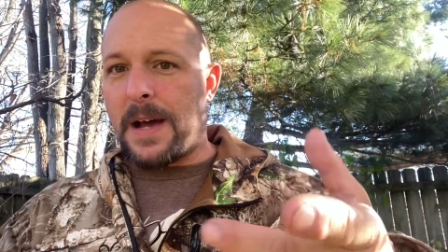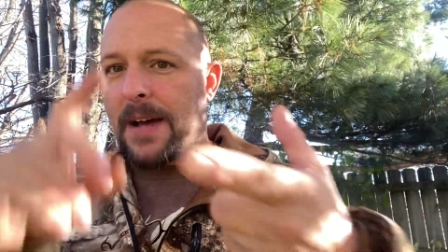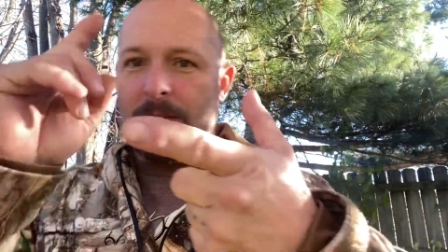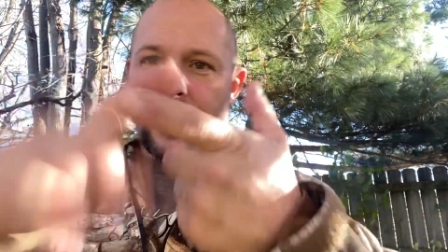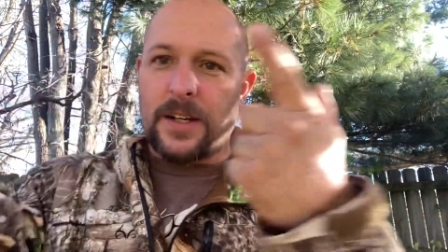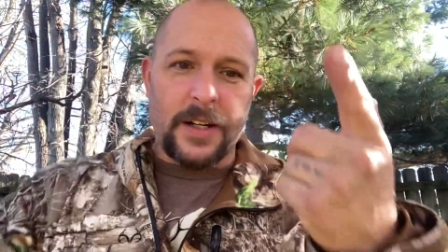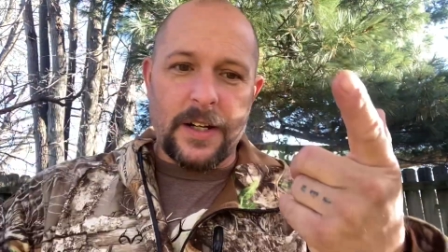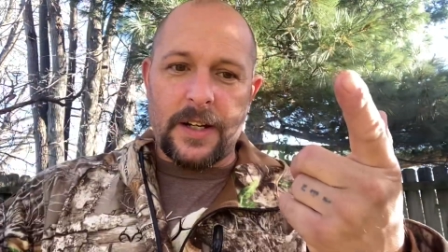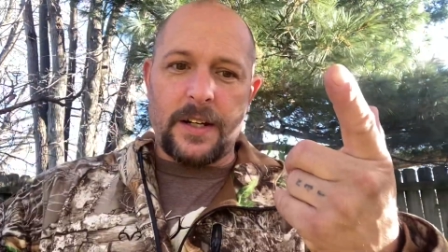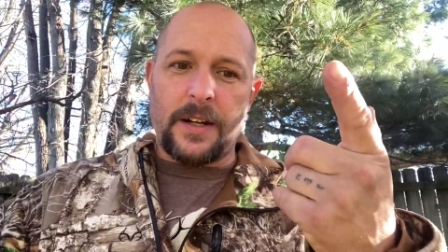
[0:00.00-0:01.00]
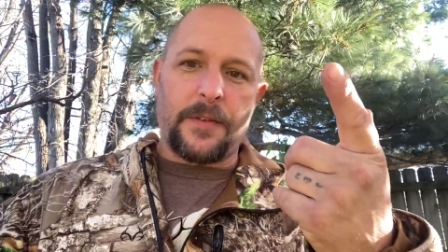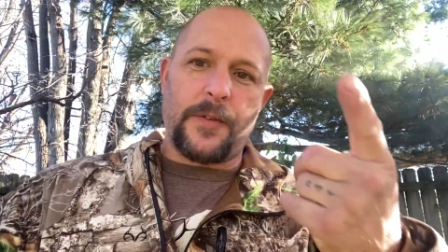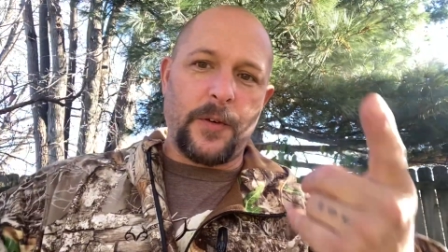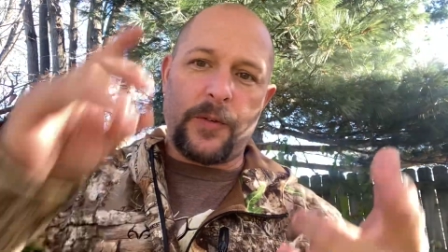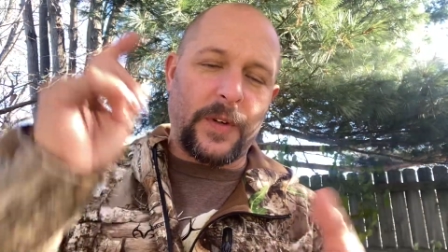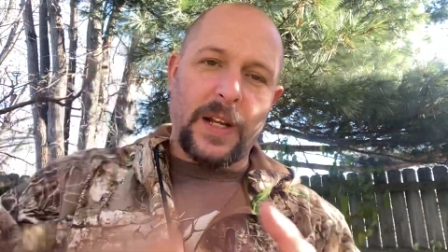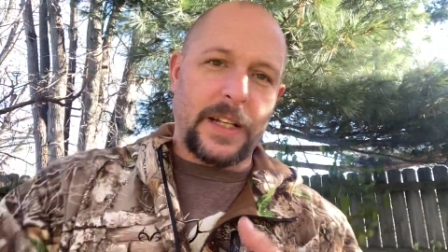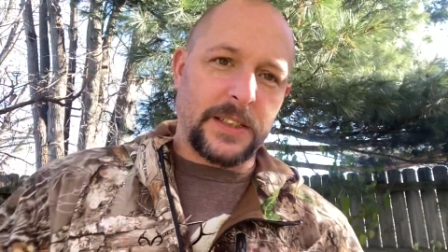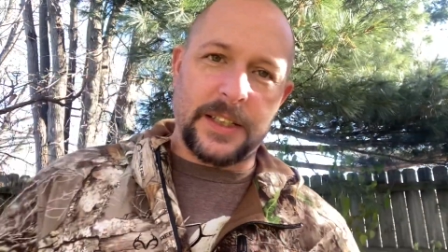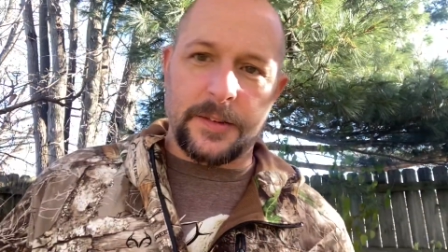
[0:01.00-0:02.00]
I have uh, enough food for the
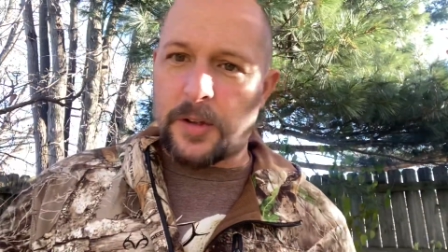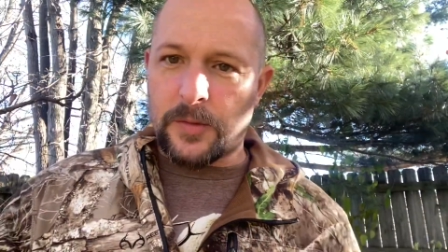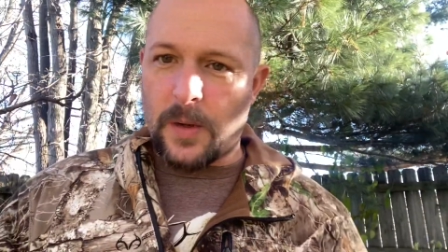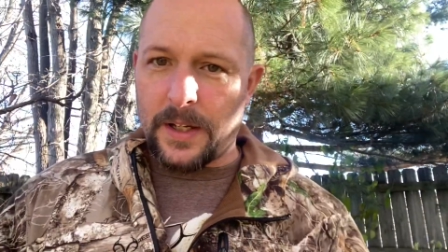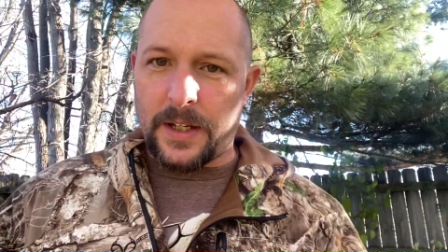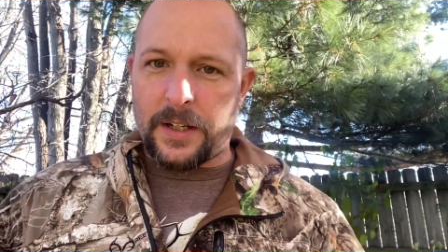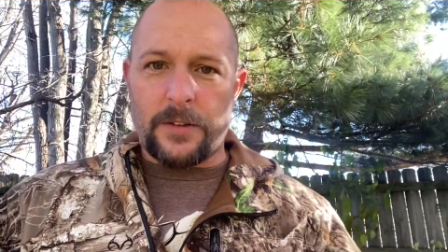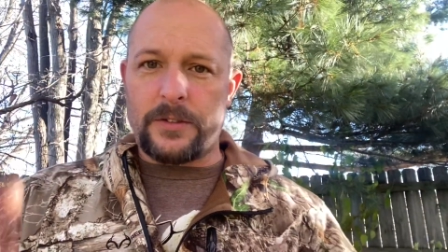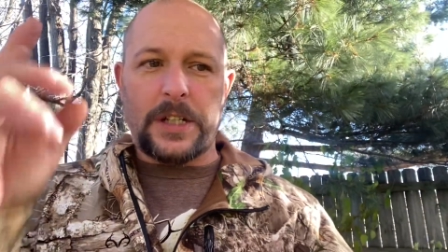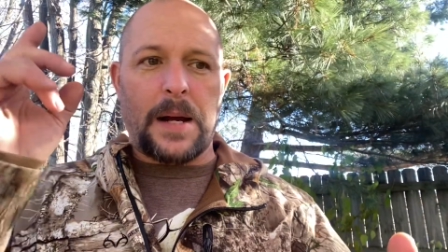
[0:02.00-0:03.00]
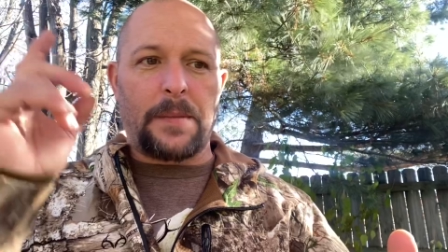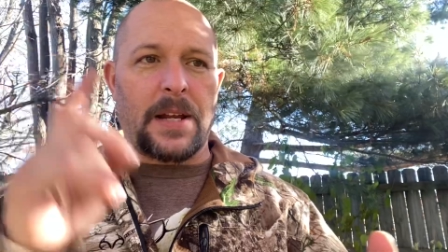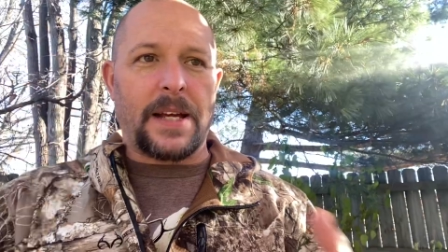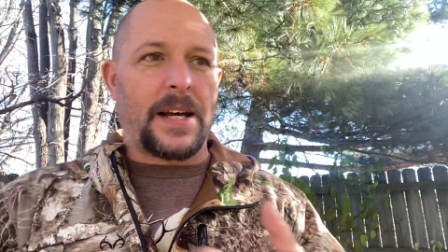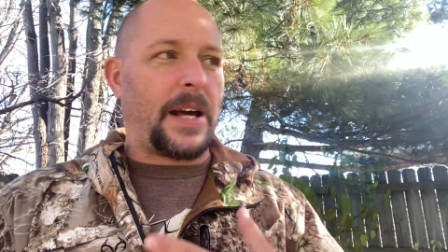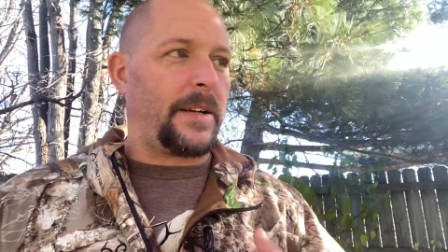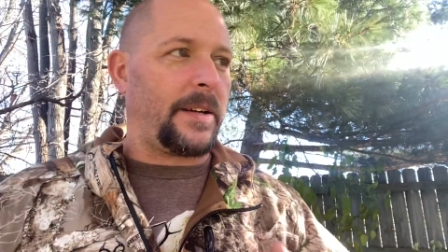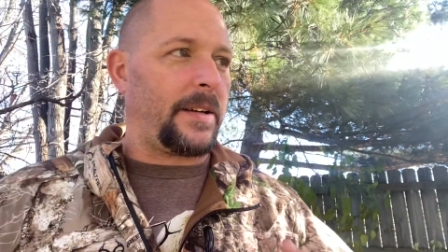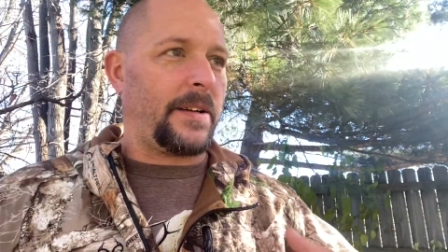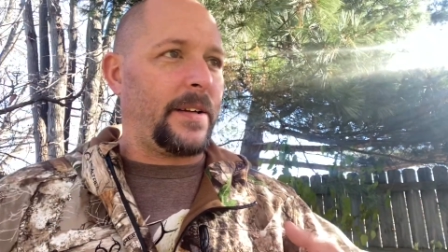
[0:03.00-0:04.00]
next six months while I get a new job, and I got a.
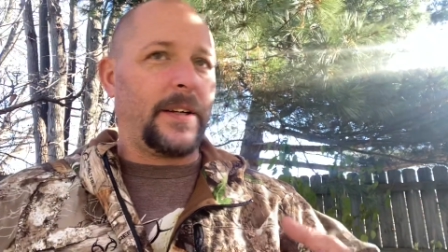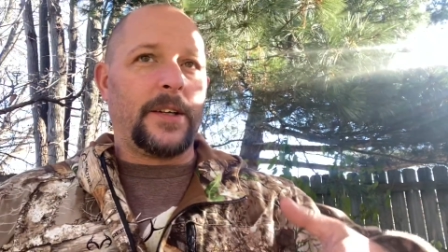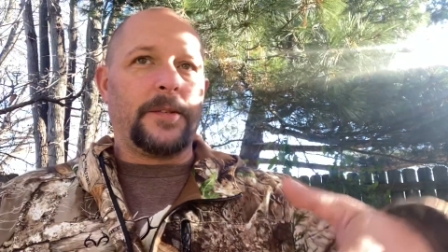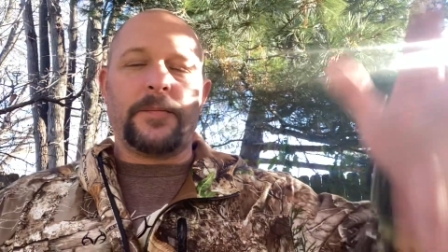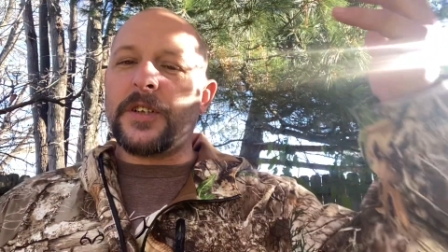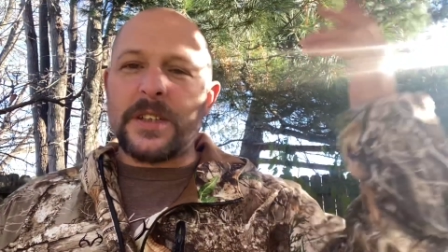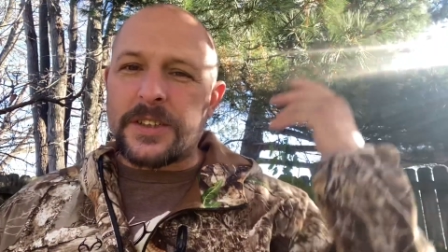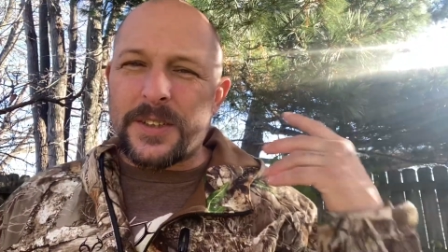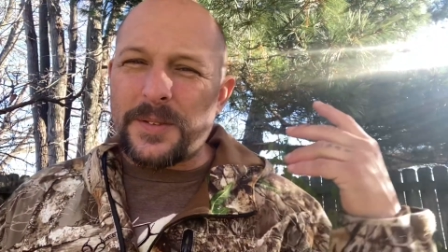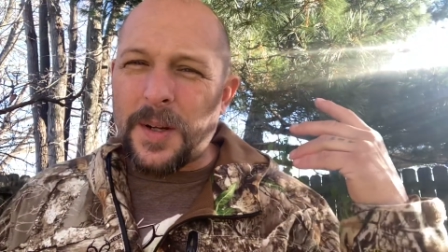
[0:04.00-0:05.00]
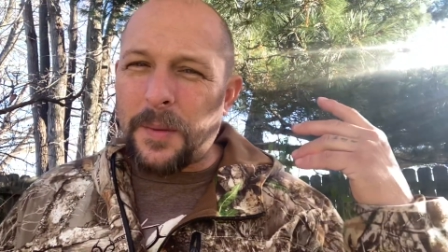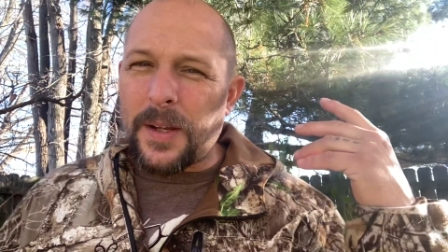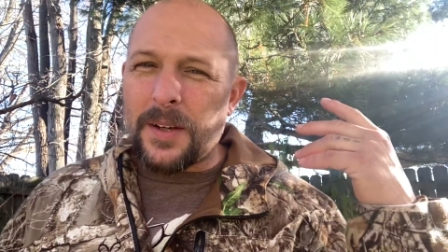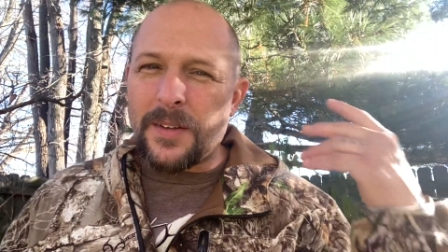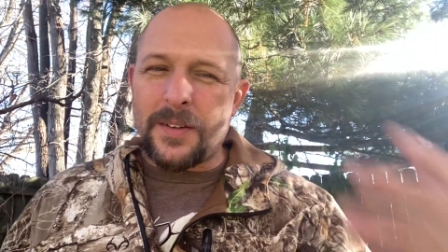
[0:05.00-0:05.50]
Uh, you see what I mean?